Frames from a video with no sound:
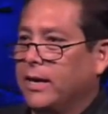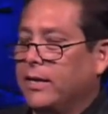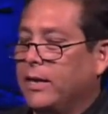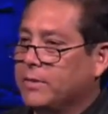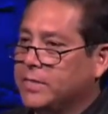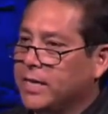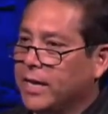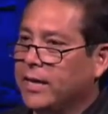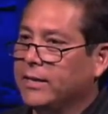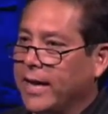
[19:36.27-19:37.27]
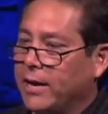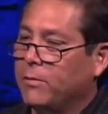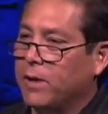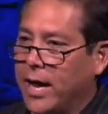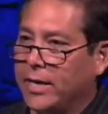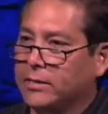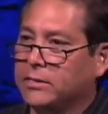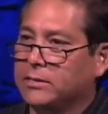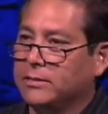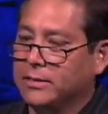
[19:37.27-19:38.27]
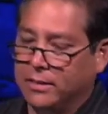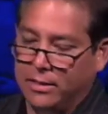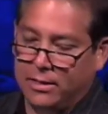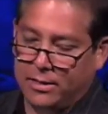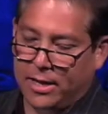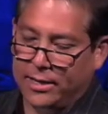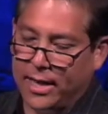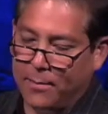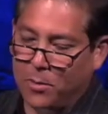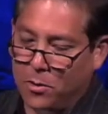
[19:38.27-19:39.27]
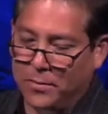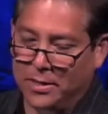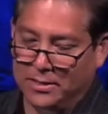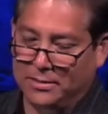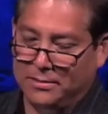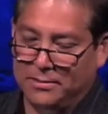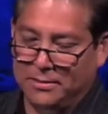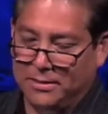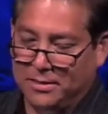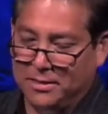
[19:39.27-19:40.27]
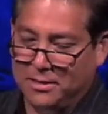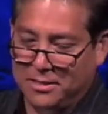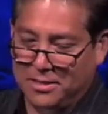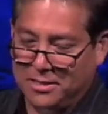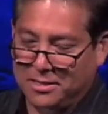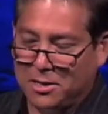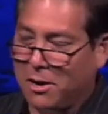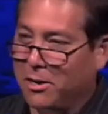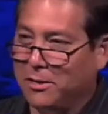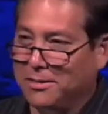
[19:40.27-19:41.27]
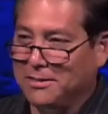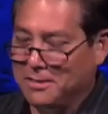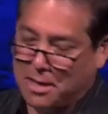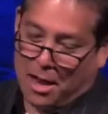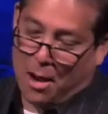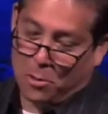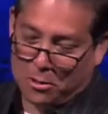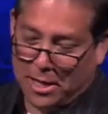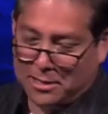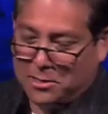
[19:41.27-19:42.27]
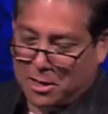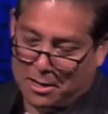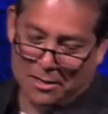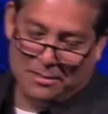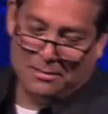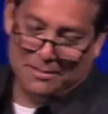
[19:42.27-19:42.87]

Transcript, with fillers: They were singing, "Let It Rise," at that moment. Sorry, I wrote that song, and